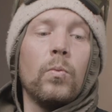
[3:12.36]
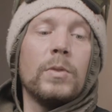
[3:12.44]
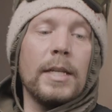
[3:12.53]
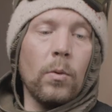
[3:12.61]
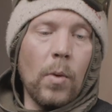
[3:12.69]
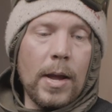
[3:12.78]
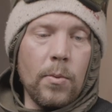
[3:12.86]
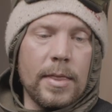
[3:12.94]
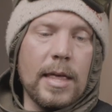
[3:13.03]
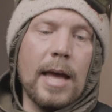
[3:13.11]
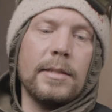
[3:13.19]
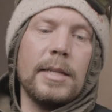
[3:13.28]
did away with
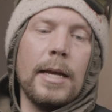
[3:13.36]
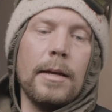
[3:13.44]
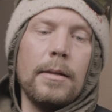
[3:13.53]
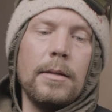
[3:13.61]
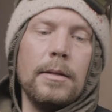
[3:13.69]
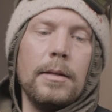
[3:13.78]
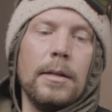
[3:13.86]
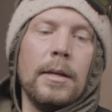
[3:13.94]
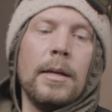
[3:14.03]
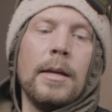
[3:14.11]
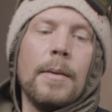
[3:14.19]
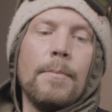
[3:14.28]
that tail,
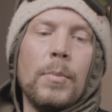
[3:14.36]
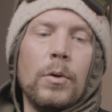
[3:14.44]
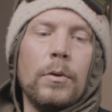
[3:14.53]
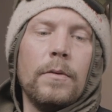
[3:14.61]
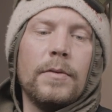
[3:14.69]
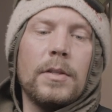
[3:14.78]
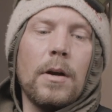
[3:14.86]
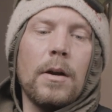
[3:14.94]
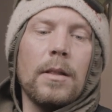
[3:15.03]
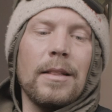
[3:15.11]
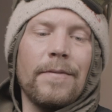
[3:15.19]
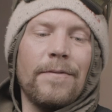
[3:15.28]
moved
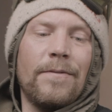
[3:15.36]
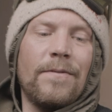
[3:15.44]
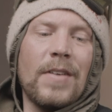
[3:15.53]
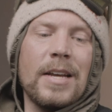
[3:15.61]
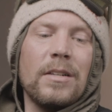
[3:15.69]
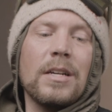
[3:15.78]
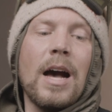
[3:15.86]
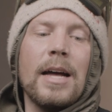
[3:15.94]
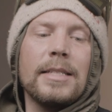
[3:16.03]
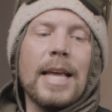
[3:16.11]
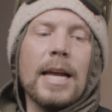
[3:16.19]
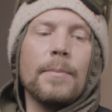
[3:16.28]
our final
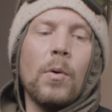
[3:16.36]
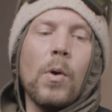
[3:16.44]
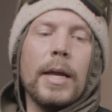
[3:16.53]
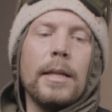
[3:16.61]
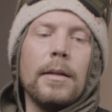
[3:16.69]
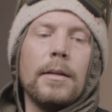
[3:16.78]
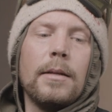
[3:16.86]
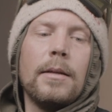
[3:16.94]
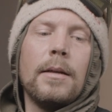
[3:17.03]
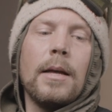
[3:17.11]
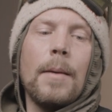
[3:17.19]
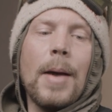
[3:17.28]
contact point
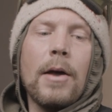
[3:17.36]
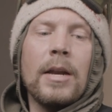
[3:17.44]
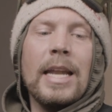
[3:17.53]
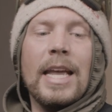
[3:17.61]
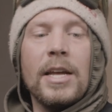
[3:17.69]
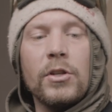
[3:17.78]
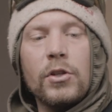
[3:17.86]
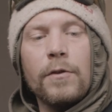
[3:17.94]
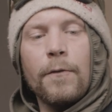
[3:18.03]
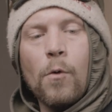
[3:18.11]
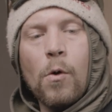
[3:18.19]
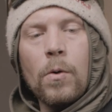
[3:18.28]
about an inch
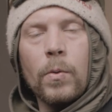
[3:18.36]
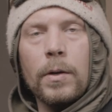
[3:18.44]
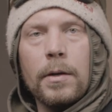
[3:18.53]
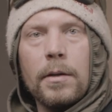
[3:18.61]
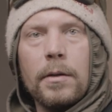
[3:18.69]
forward